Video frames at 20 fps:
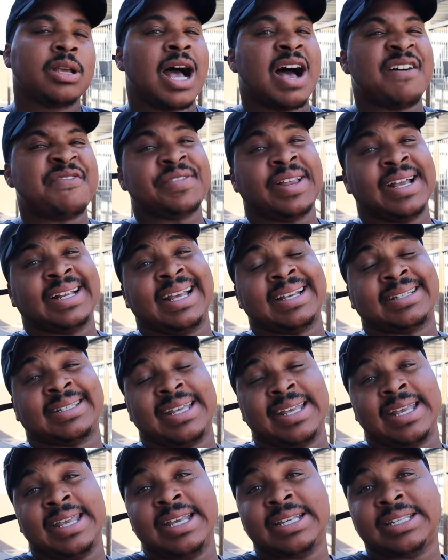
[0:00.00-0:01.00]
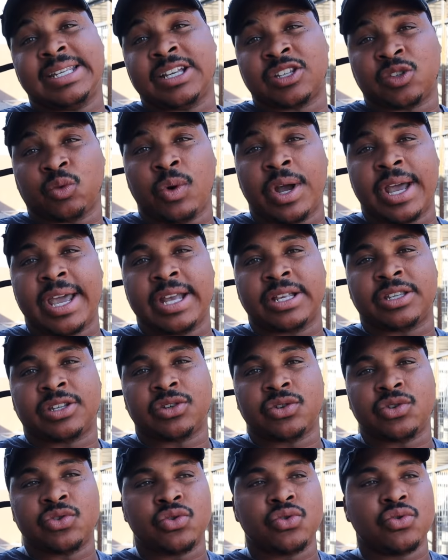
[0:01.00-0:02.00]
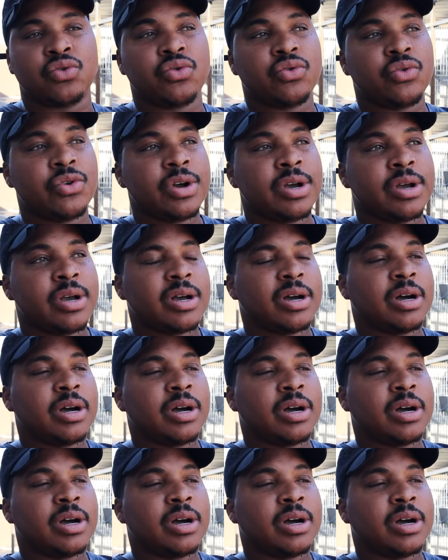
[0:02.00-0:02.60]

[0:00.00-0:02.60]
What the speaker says: I feel like that's the easiest way to